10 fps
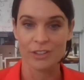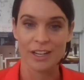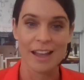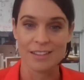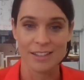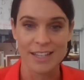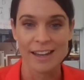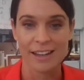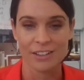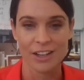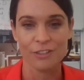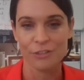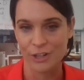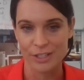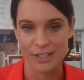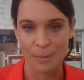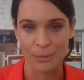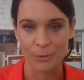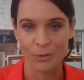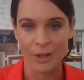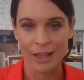that he hasn't taken yet, for example.